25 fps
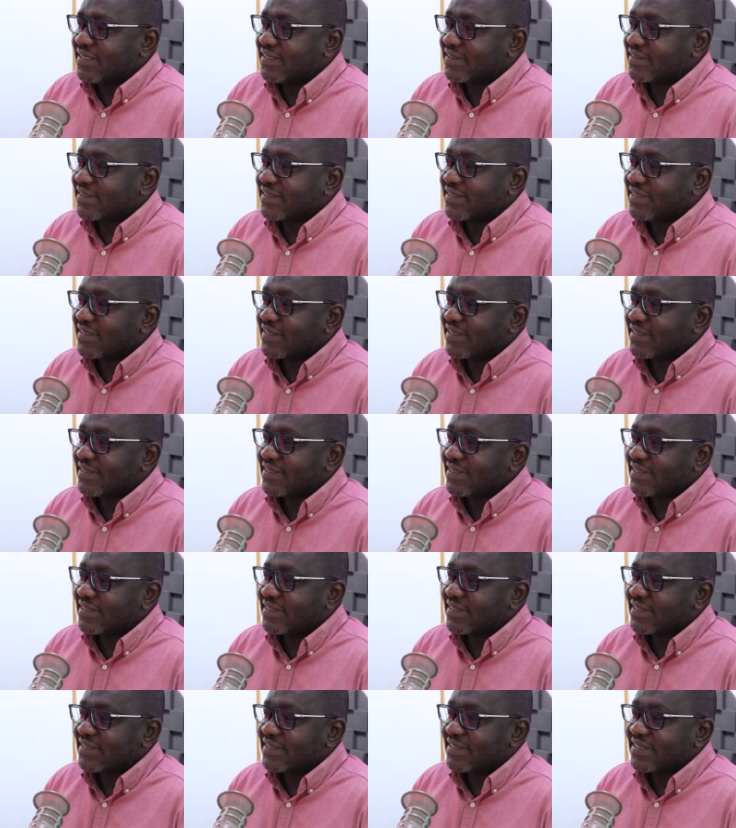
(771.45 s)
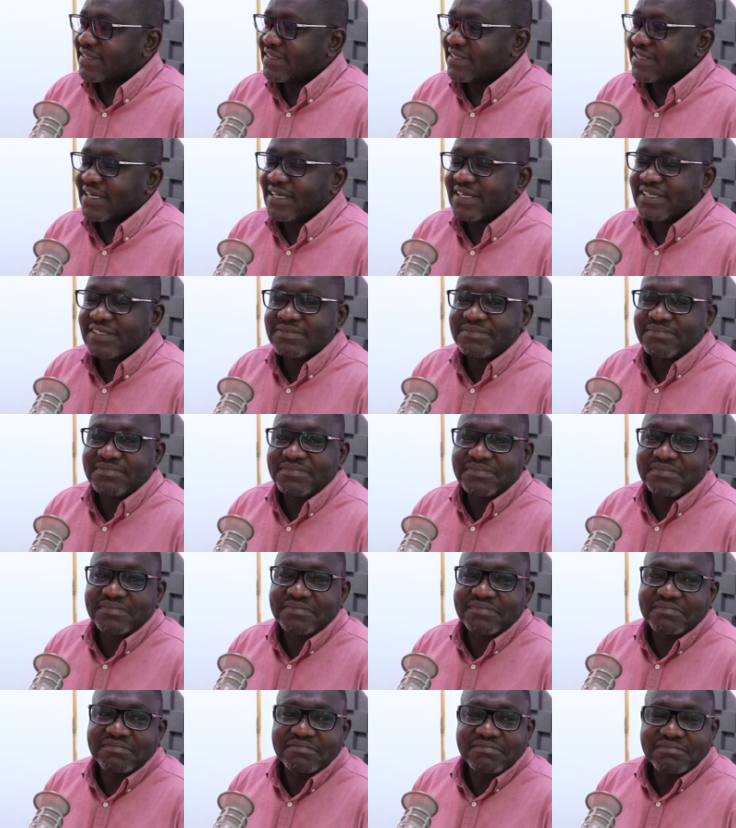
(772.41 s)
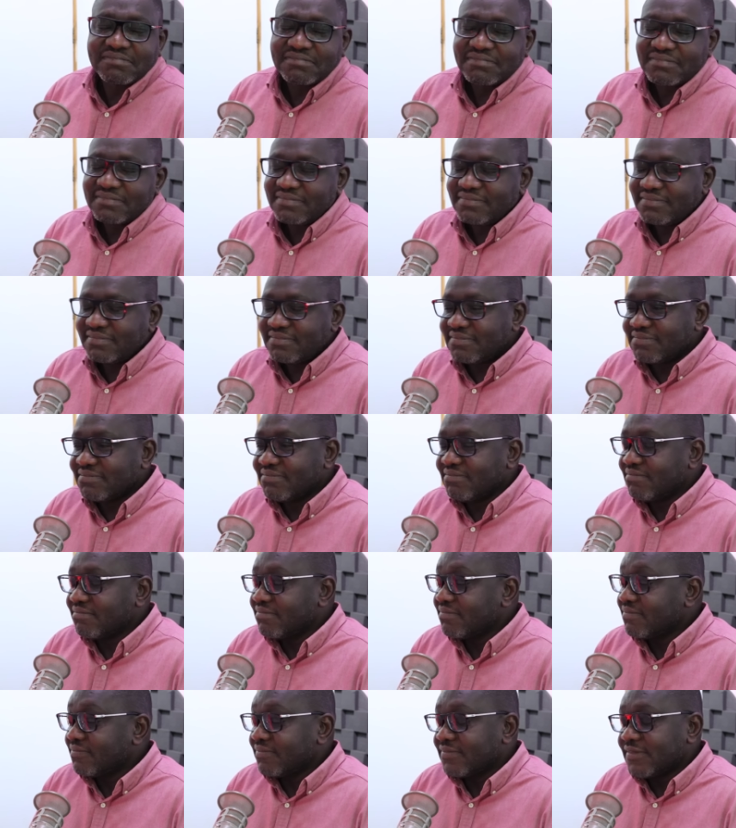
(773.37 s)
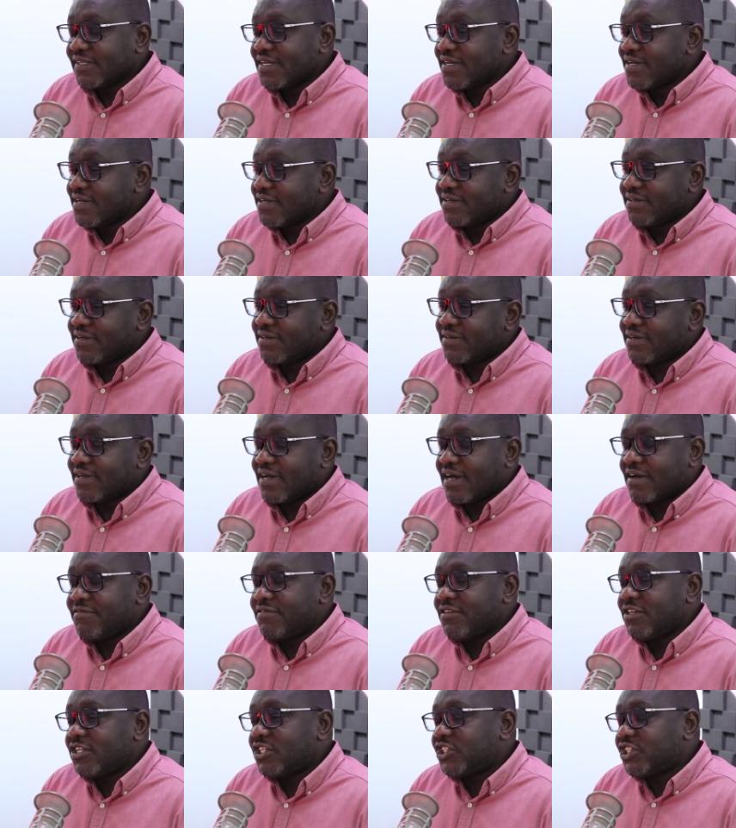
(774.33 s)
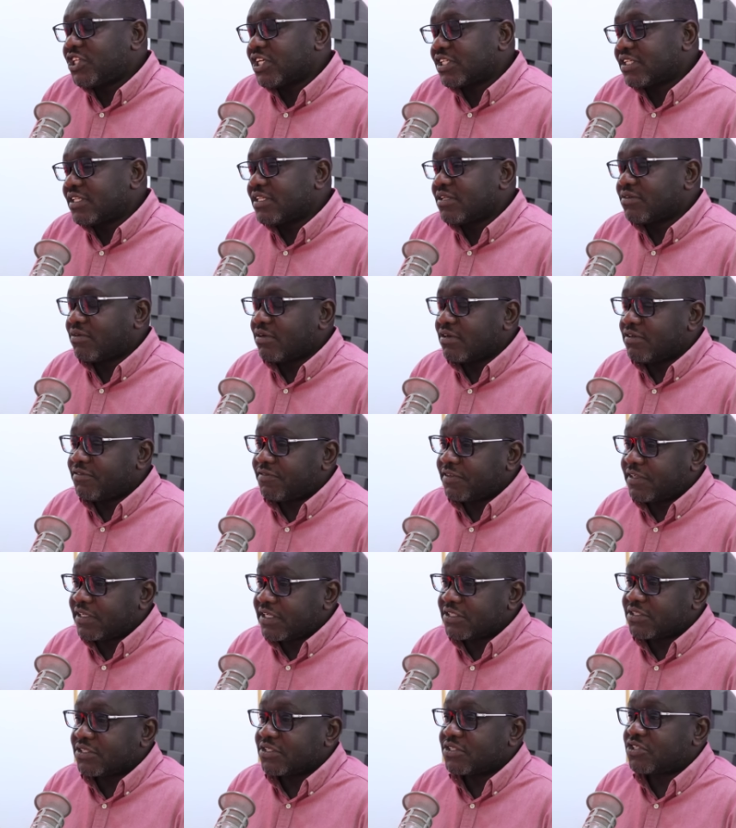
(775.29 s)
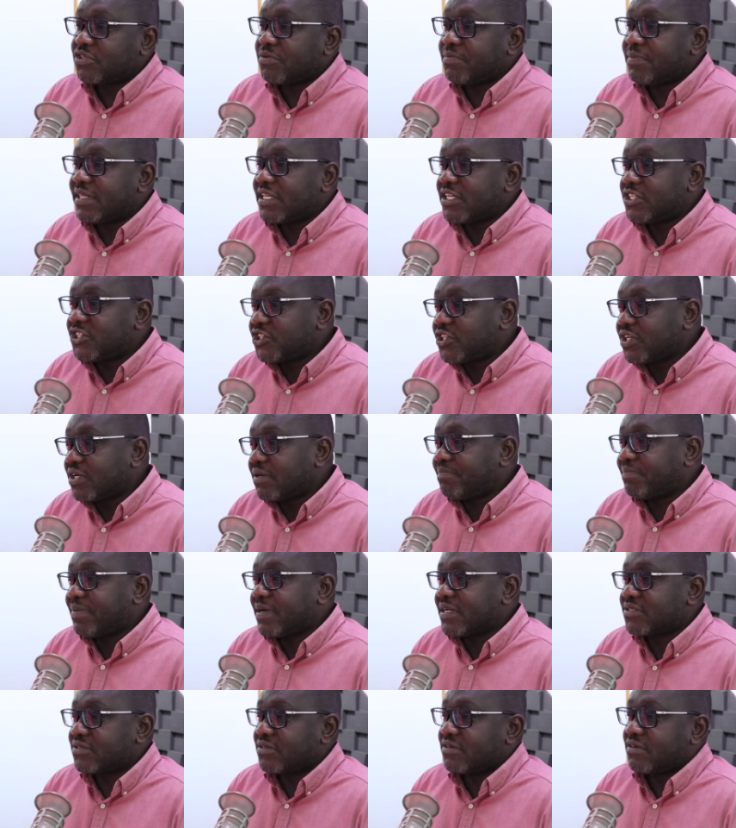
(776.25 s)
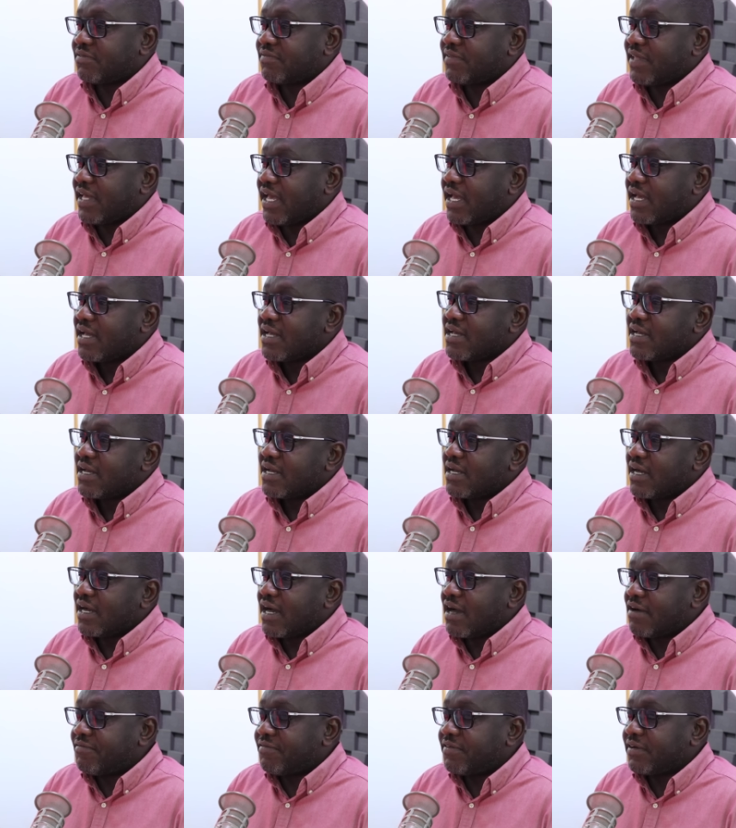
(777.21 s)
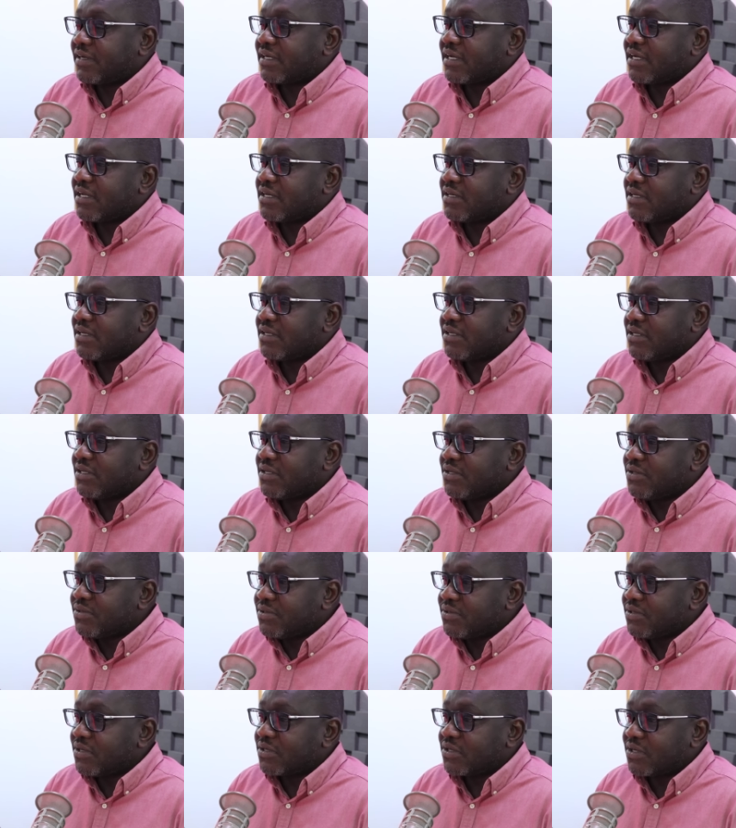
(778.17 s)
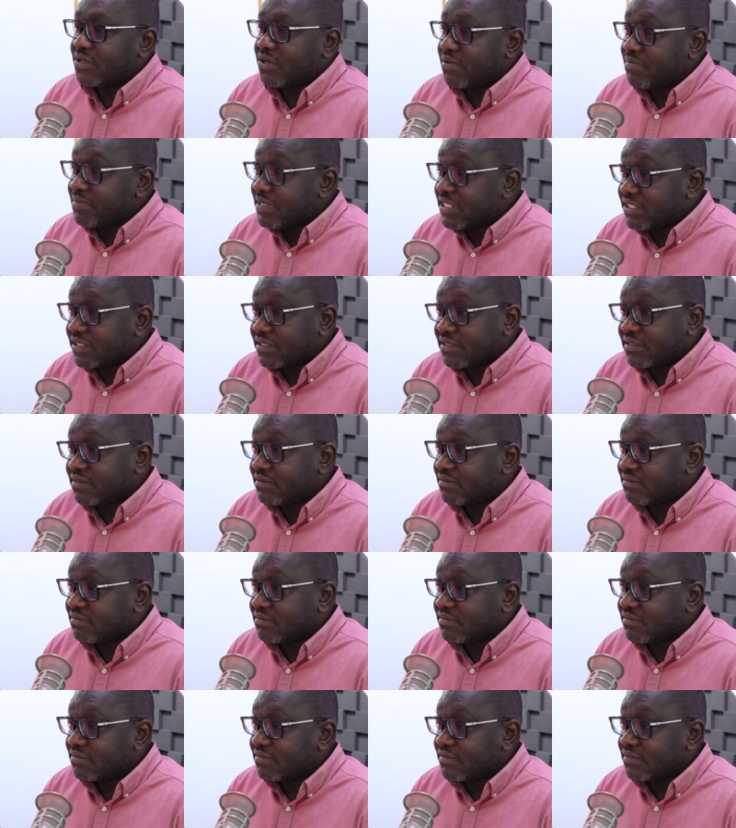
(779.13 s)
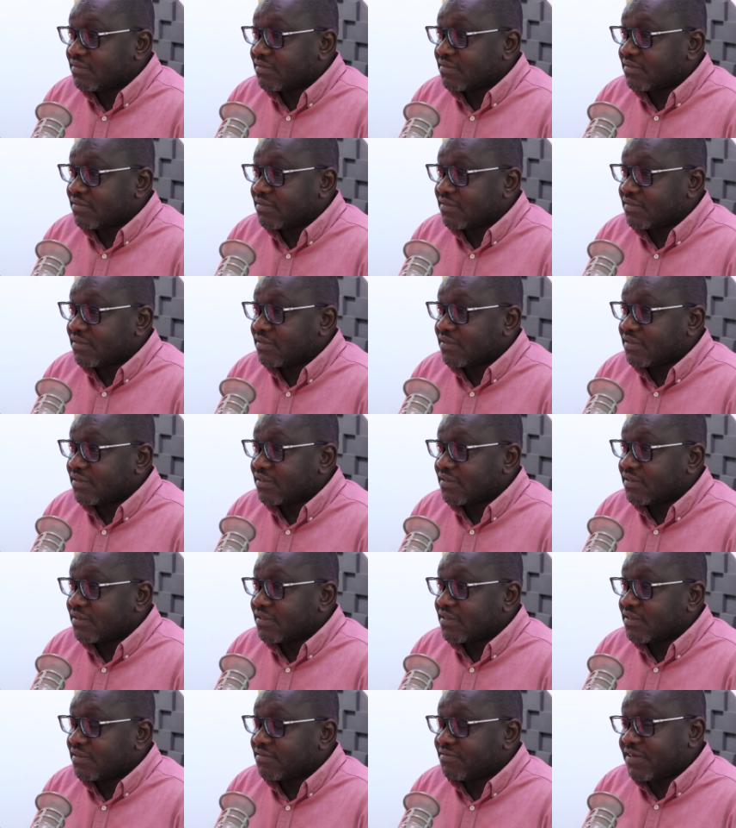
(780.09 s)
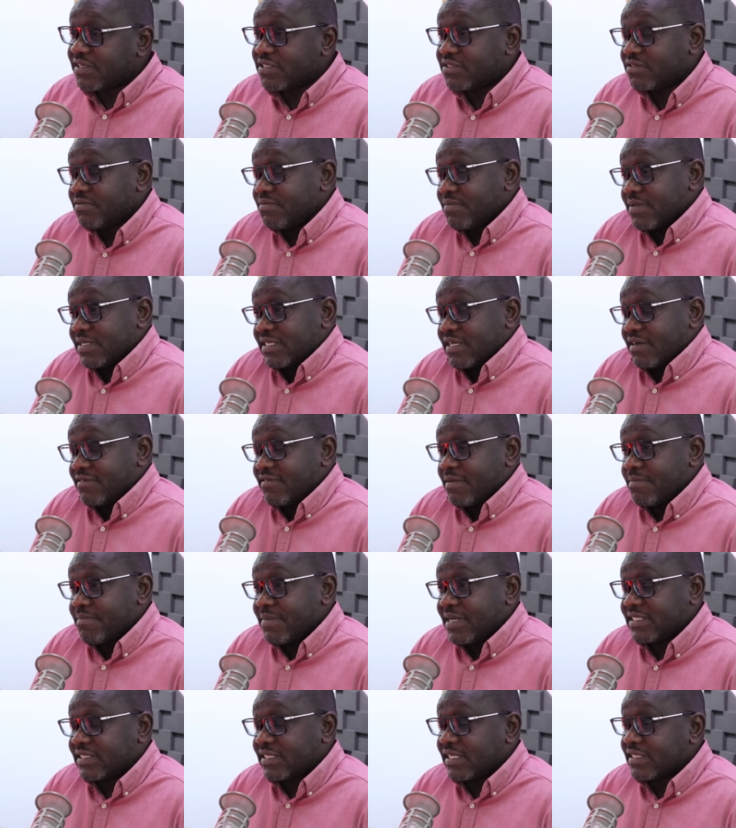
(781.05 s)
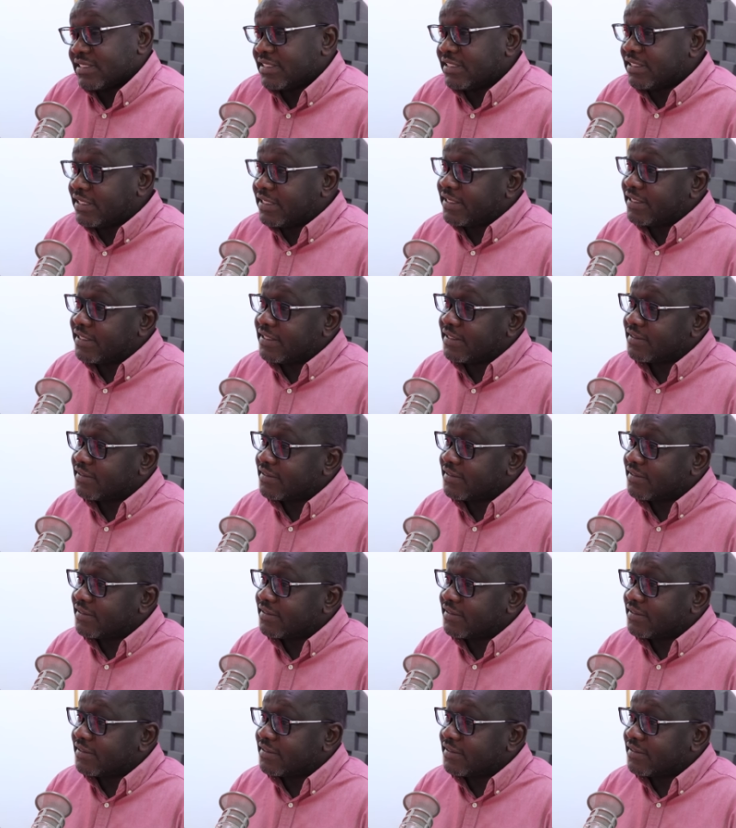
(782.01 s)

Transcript: If there's anyone who is qualified, it's Baba. No, no. Have you checked the qualifications to be the chairperson of the African Union Commission? First, we must have a master's degree.